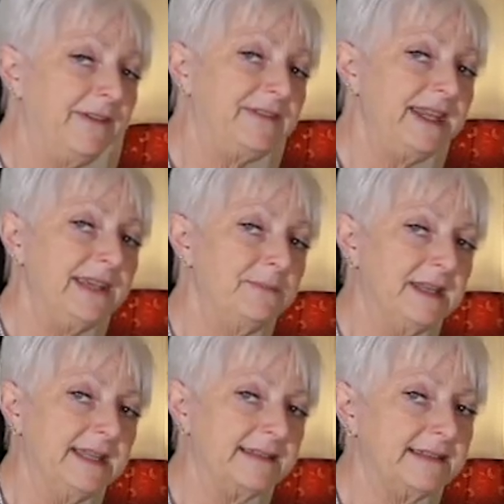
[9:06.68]
15
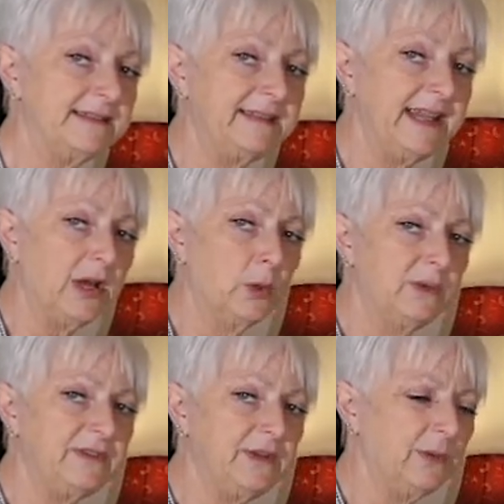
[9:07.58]
minutes to see how it
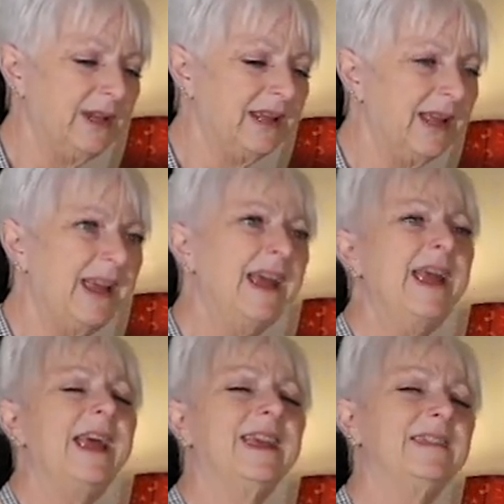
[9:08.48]
was doing,
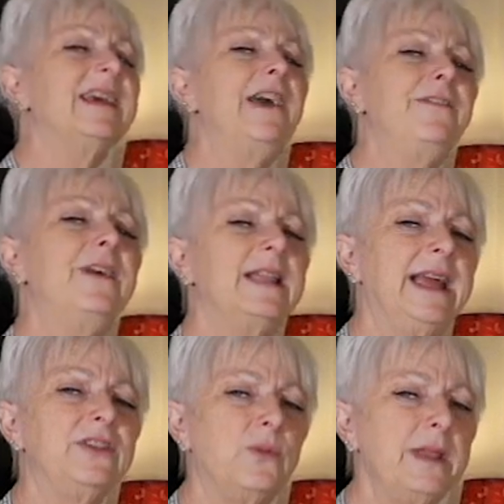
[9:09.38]
because I felt
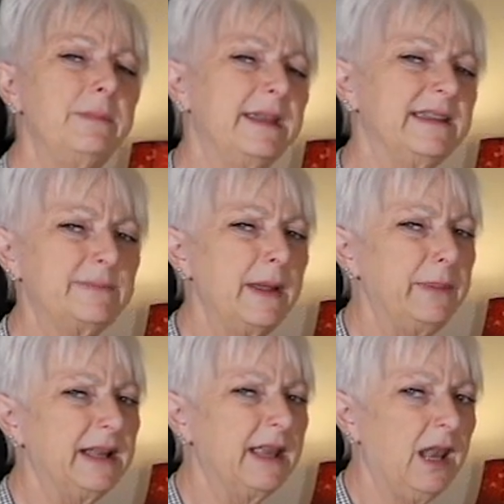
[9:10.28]
like 20 minutes might
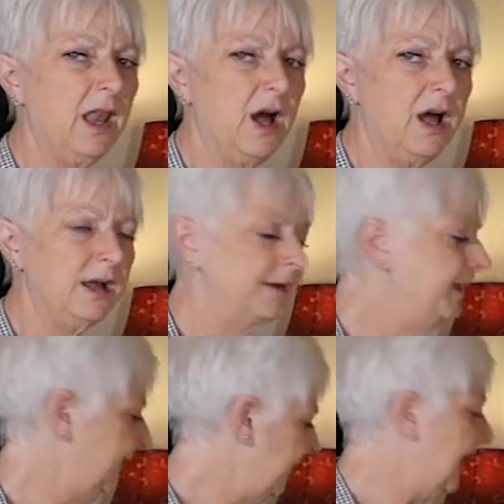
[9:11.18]
be a little long,
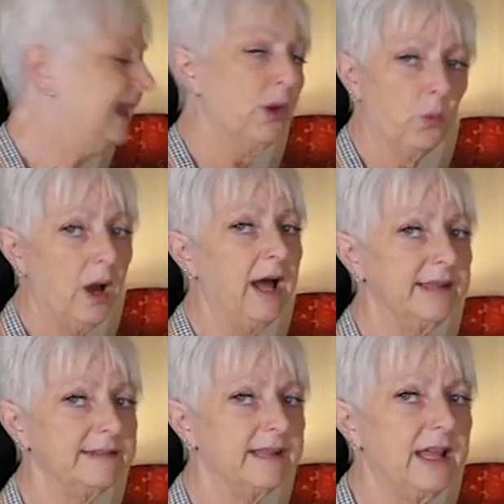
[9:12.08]
and it
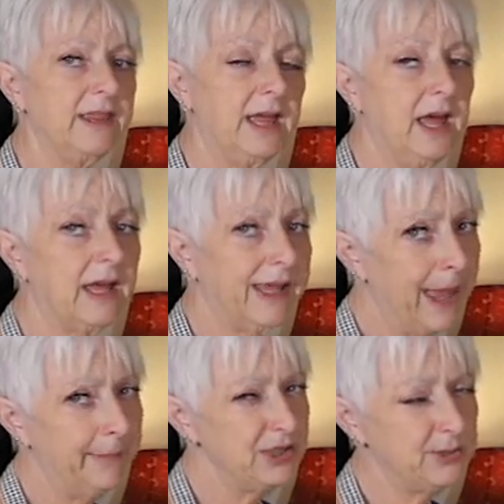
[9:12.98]
was. The
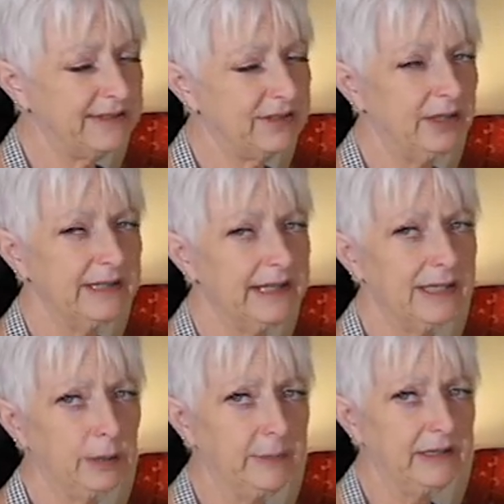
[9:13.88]
cabbage was starting to get a
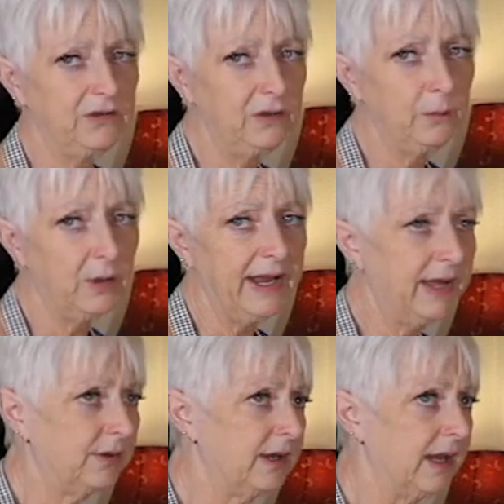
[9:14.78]
little bit too
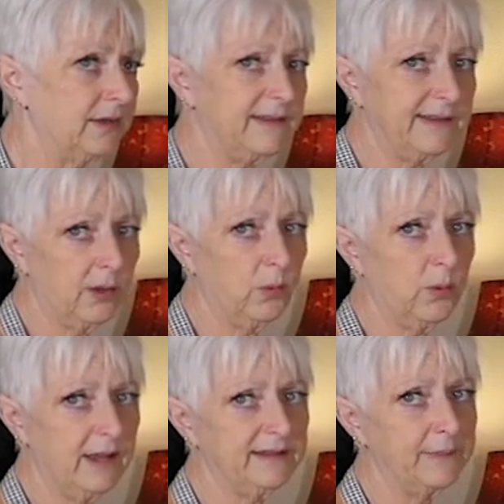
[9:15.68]
brown, and so
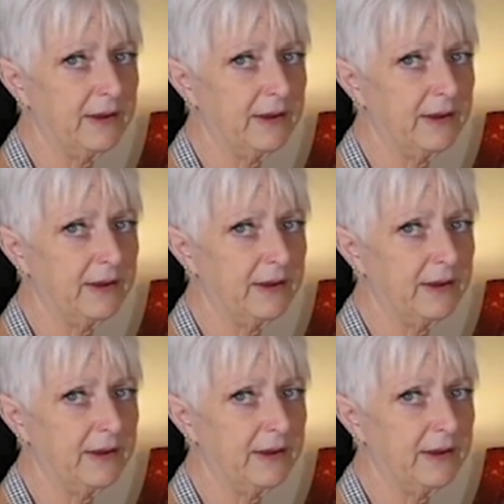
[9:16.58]
was my